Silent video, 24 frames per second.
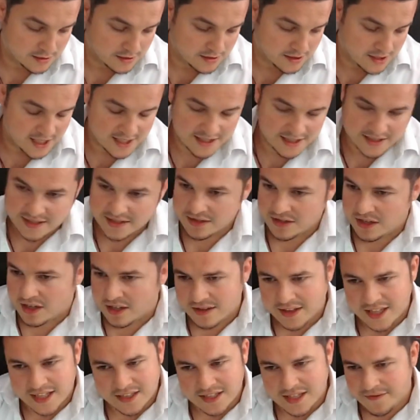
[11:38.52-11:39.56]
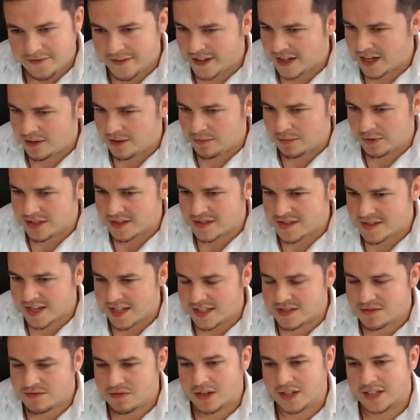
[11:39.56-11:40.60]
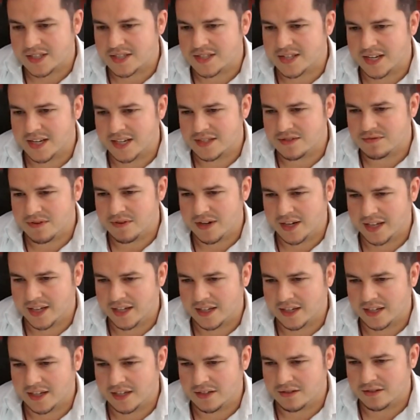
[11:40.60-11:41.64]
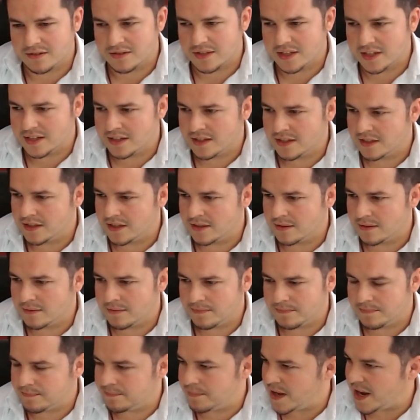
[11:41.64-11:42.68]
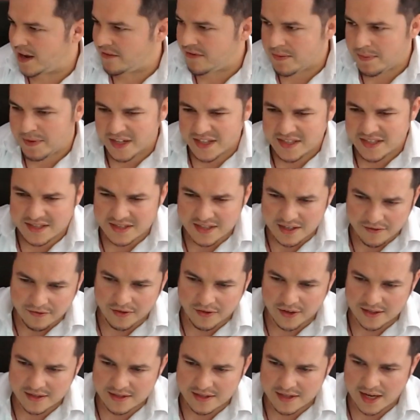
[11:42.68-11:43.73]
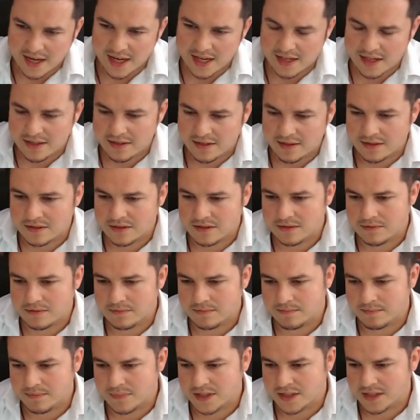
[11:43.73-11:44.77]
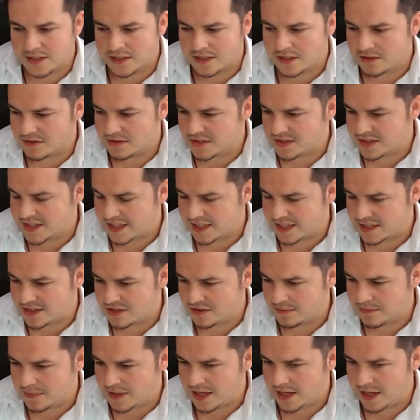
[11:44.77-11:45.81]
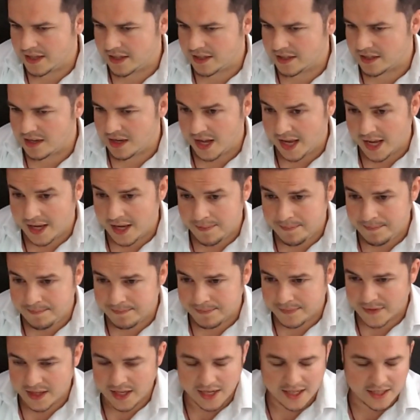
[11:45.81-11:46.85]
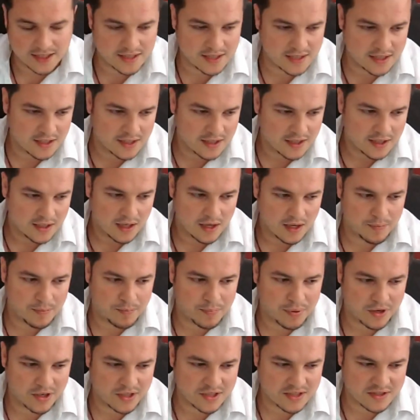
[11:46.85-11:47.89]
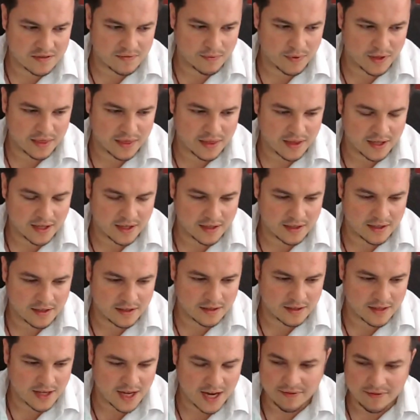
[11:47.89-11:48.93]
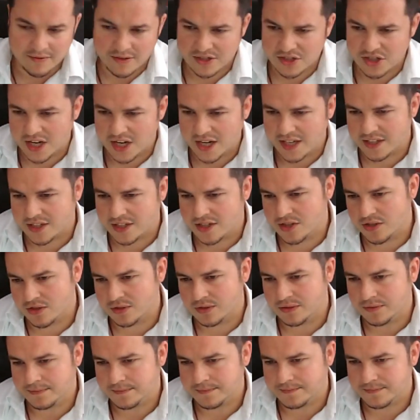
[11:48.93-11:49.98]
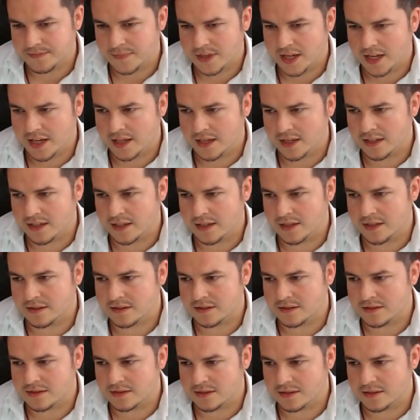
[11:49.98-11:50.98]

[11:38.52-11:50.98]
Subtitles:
it's not that difficult. I wouldn't say it's rocket science, really. You know, everybody's different. I, you know, stick to my claim that a person with an average IQ and